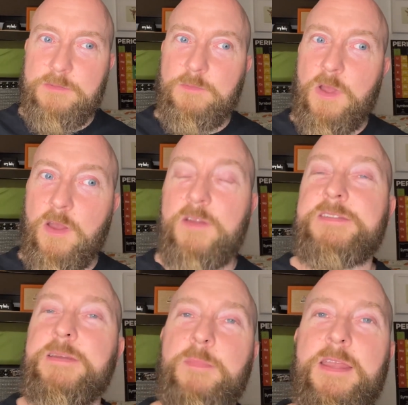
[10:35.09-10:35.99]

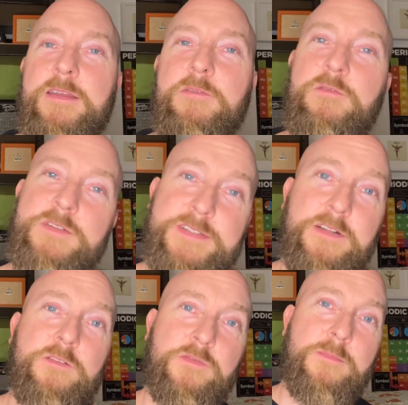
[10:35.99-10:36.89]
hurting me
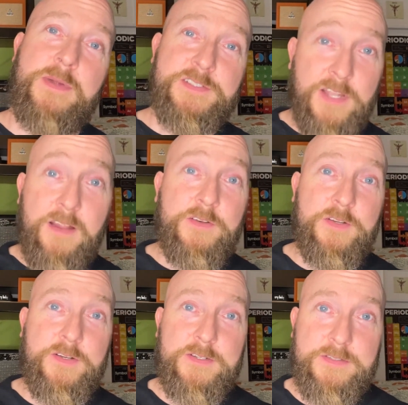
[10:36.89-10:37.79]
still from my childhood.